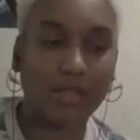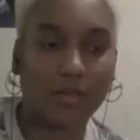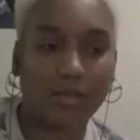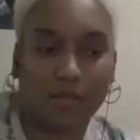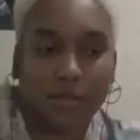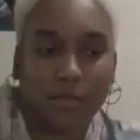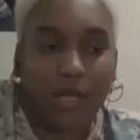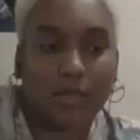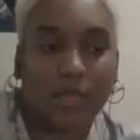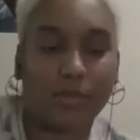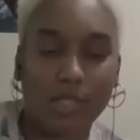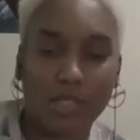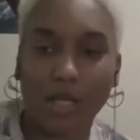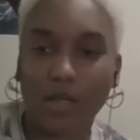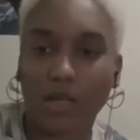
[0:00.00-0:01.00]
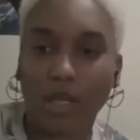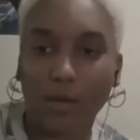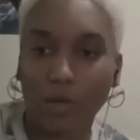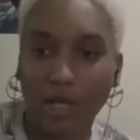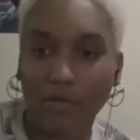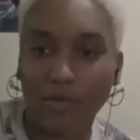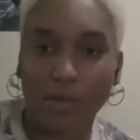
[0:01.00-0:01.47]
So sometimes I'm just like, okay,
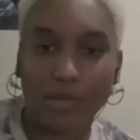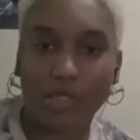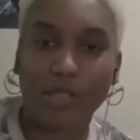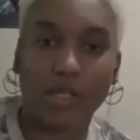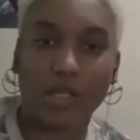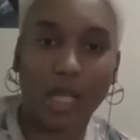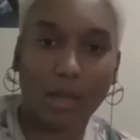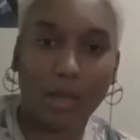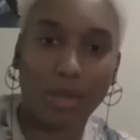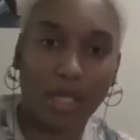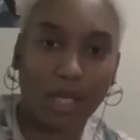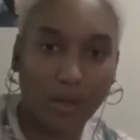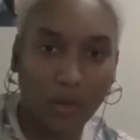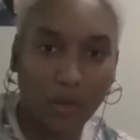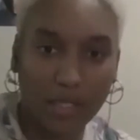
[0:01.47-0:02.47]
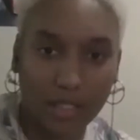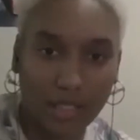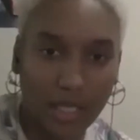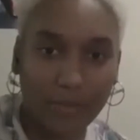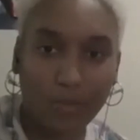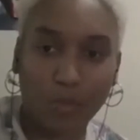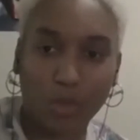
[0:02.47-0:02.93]
whatever, I'm just gonna like play around and
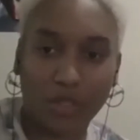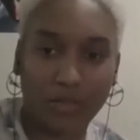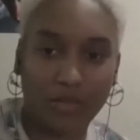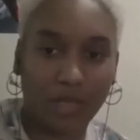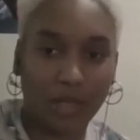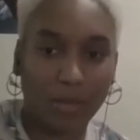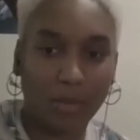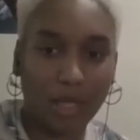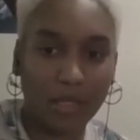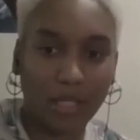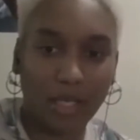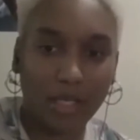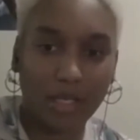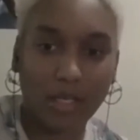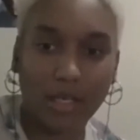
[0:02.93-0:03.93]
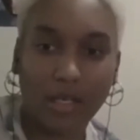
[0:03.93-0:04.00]
not really think about like